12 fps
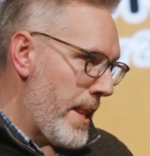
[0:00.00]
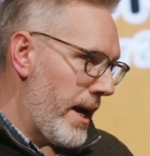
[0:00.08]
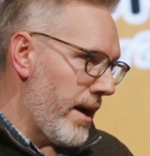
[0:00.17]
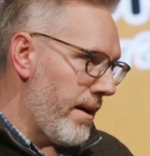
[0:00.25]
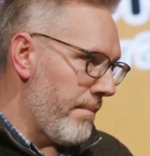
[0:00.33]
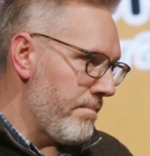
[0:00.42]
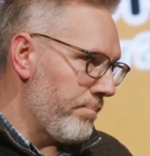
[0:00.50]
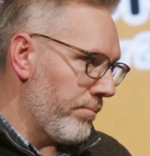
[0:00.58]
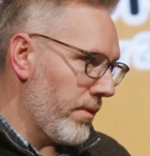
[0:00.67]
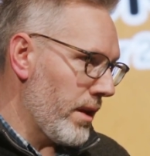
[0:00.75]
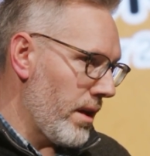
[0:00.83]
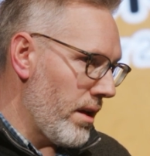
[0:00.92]

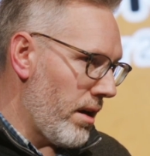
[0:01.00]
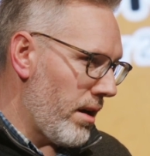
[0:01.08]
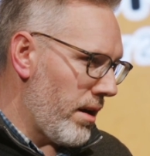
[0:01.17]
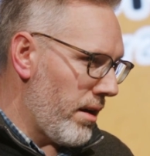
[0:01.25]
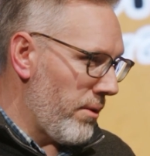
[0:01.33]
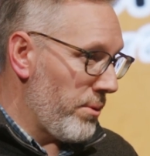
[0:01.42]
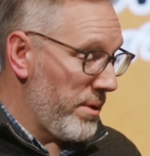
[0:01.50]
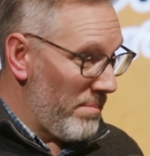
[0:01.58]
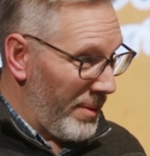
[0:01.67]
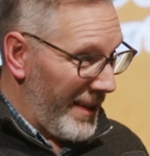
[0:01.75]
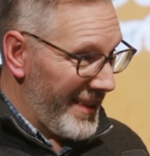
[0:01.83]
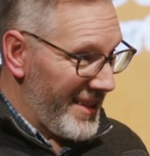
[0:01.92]
I would
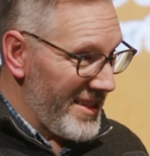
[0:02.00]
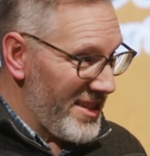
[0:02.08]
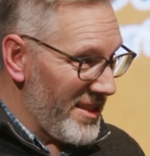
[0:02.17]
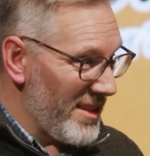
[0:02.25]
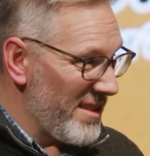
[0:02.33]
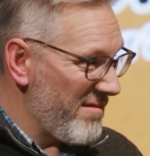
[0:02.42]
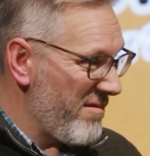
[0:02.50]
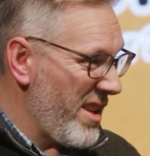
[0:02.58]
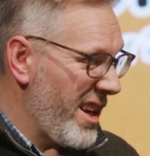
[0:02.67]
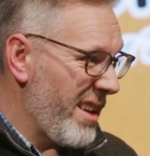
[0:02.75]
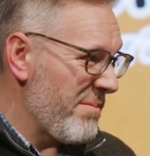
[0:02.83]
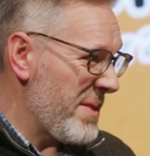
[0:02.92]
plug into
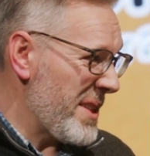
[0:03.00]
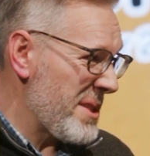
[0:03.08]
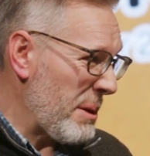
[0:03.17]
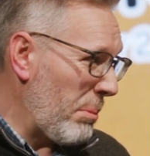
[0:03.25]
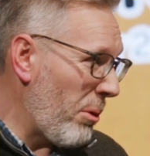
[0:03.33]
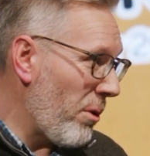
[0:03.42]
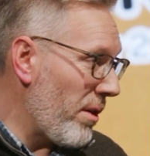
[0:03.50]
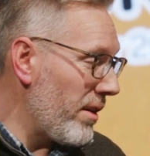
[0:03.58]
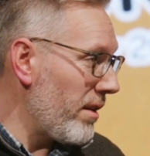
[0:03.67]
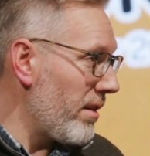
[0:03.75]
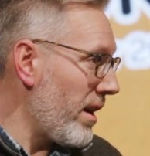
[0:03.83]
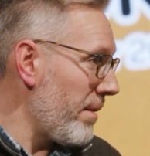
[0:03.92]
the support
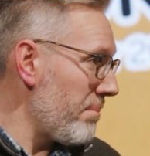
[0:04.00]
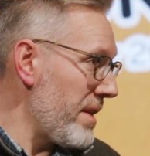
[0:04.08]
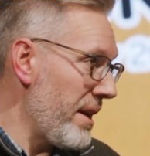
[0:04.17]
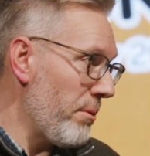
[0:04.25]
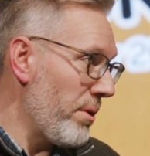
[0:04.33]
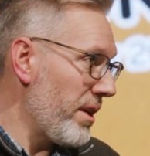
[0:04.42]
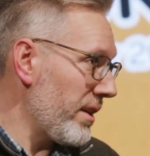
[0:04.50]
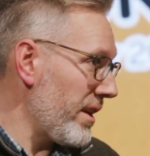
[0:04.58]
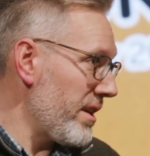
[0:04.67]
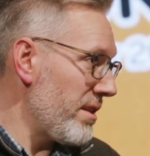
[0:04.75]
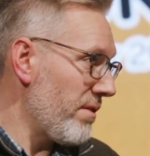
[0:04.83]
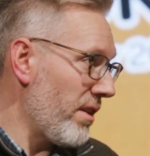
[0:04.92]
network
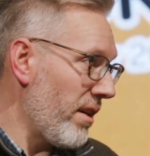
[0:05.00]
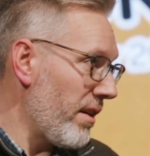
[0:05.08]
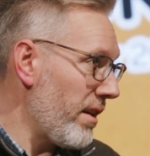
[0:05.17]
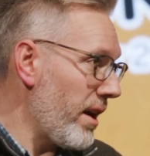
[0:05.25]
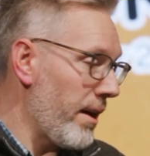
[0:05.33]
that you've got.